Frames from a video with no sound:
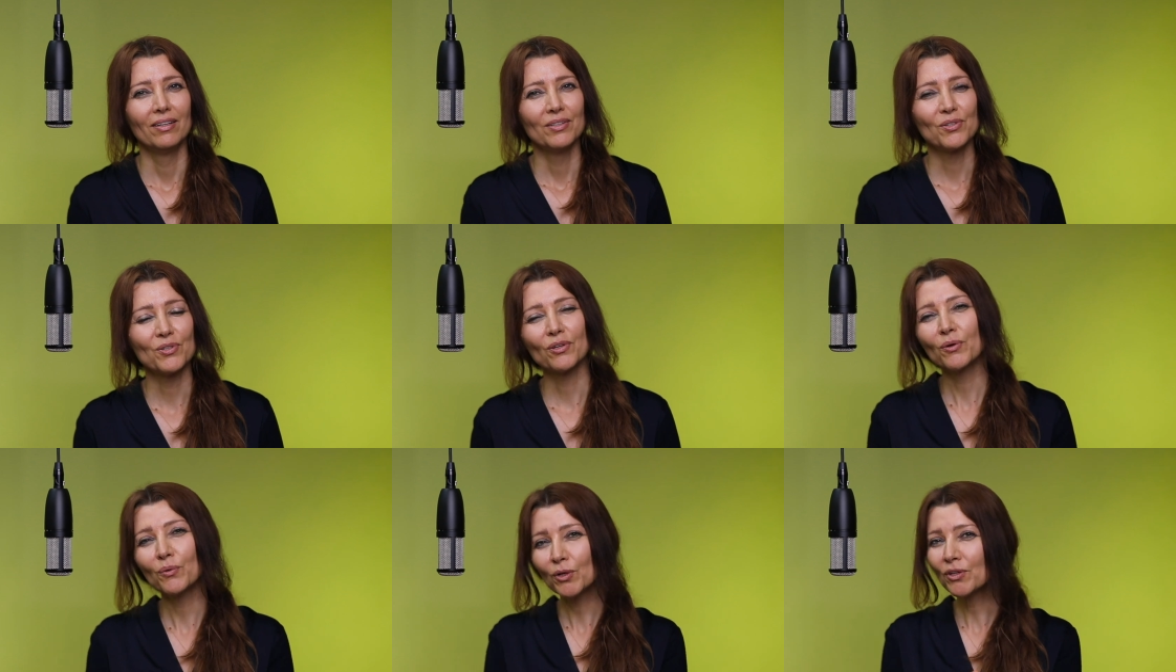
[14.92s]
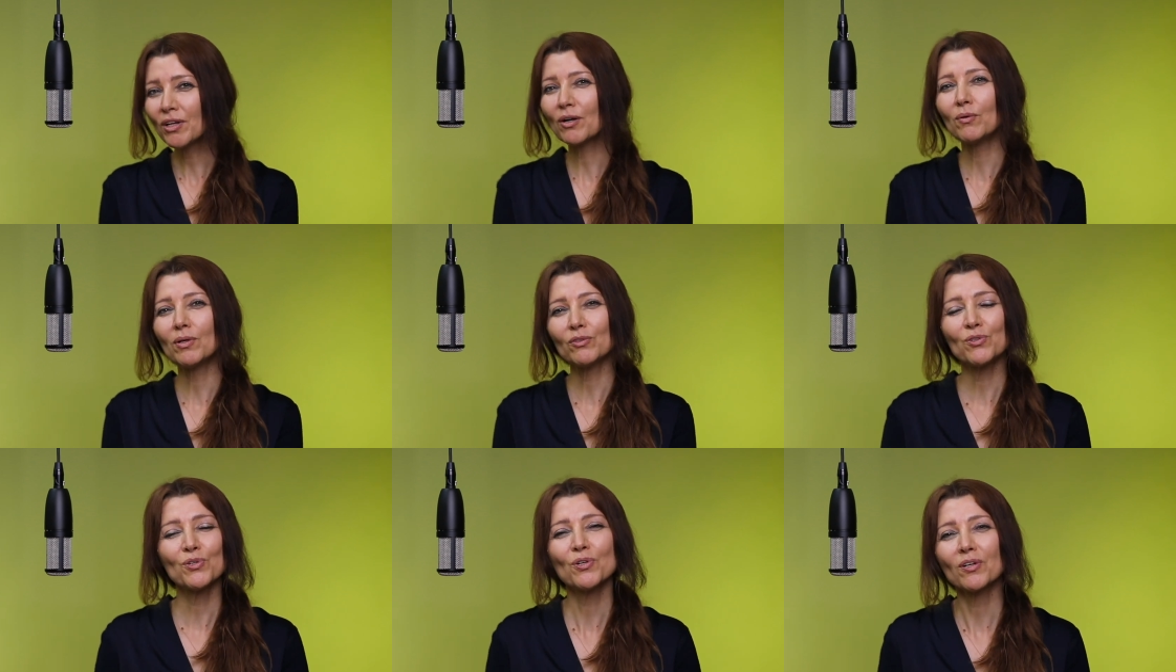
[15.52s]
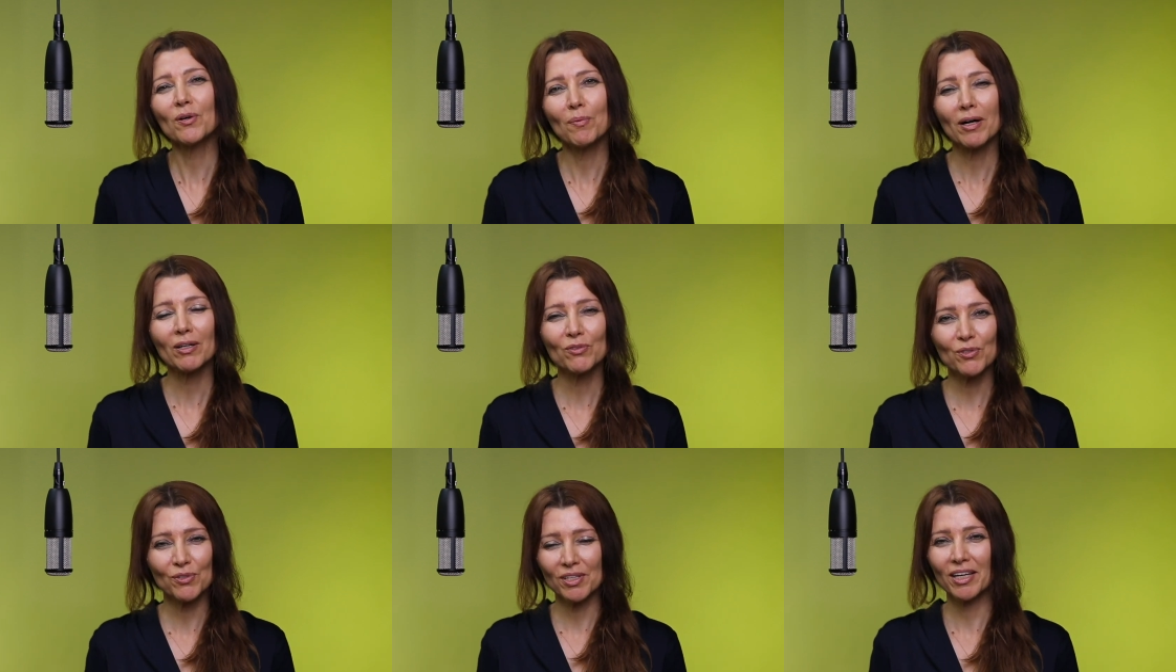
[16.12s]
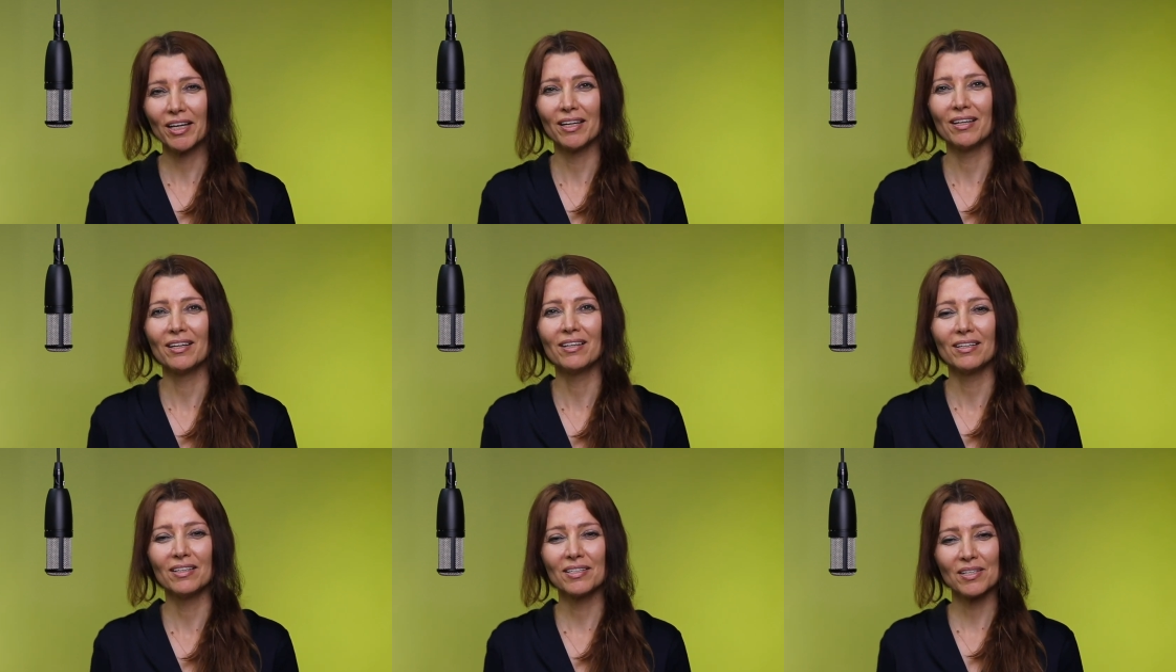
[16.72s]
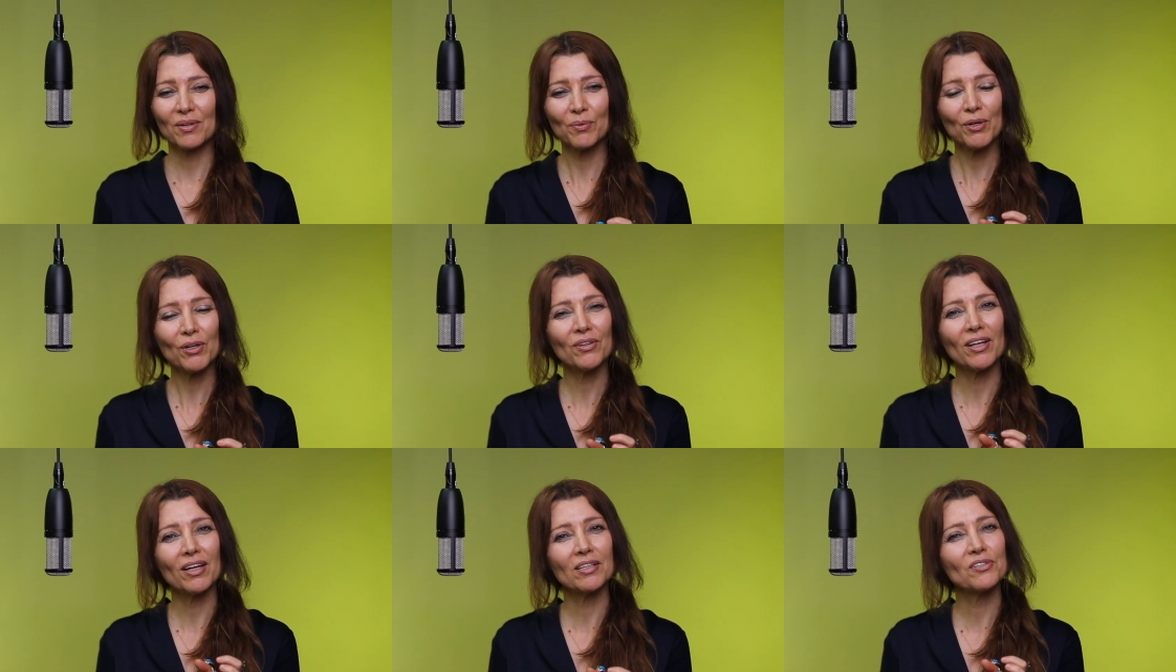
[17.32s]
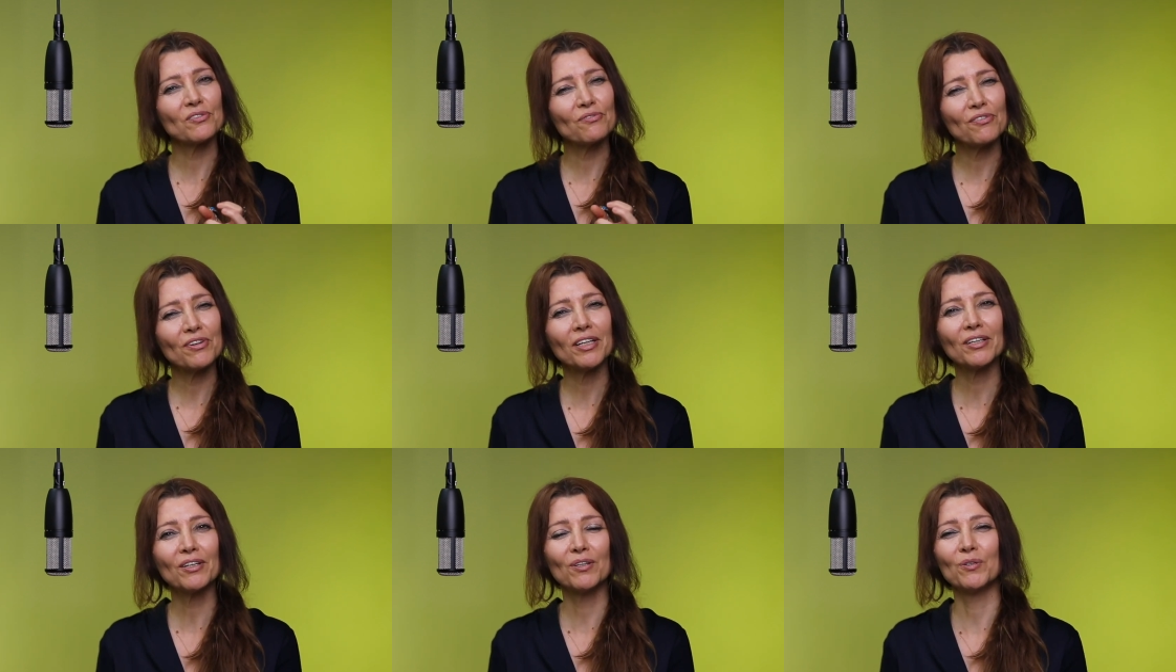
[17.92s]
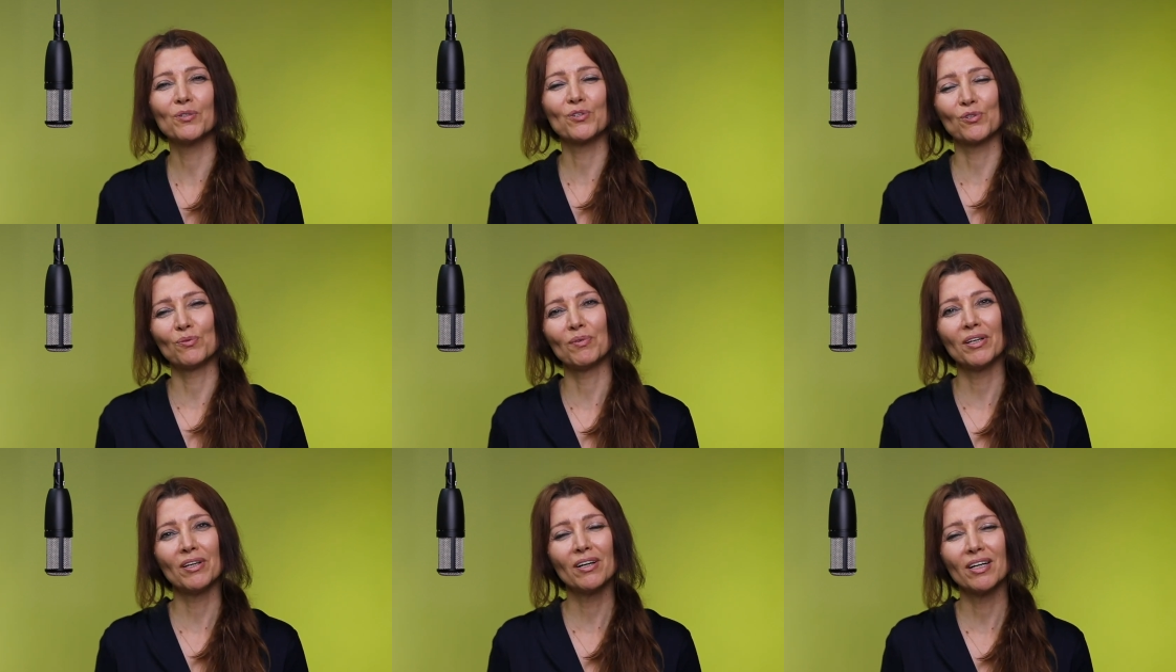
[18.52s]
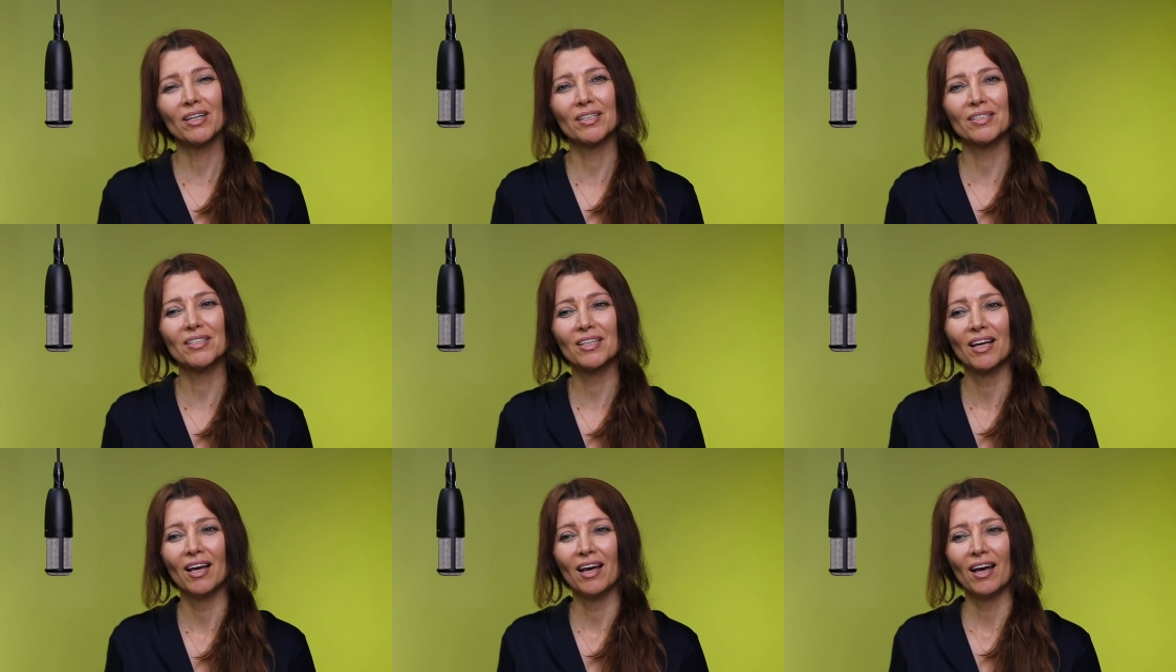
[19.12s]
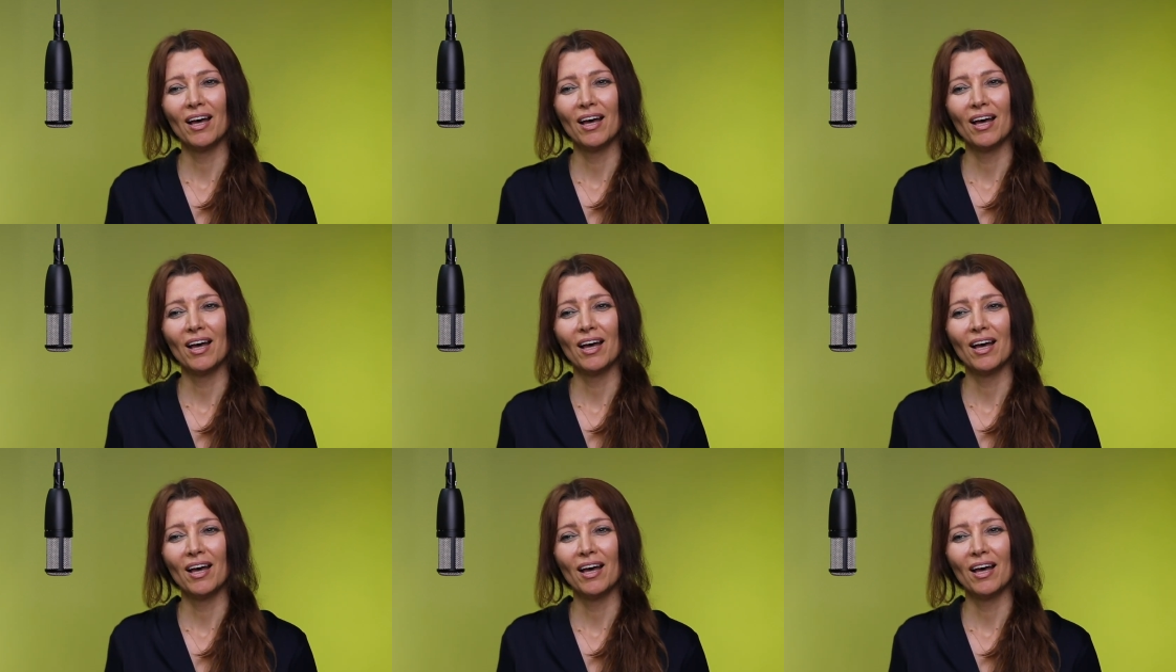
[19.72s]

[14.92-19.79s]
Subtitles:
So the word I want to talk about today is a word that is very close to my heart.